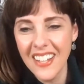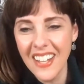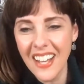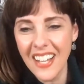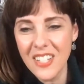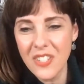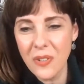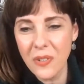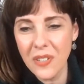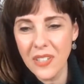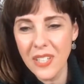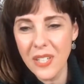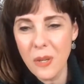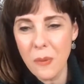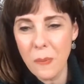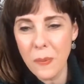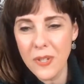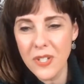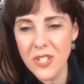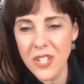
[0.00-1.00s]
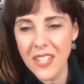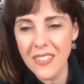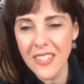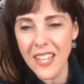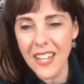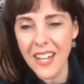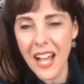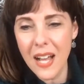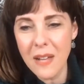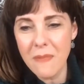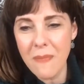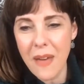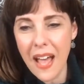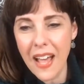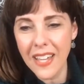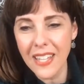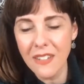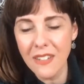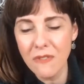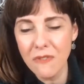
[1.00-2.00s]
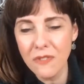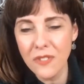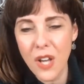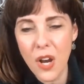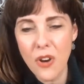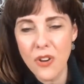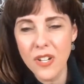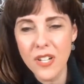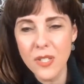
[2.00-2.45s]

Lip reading: I totally appreciate that. Hi, Maggie in Florida.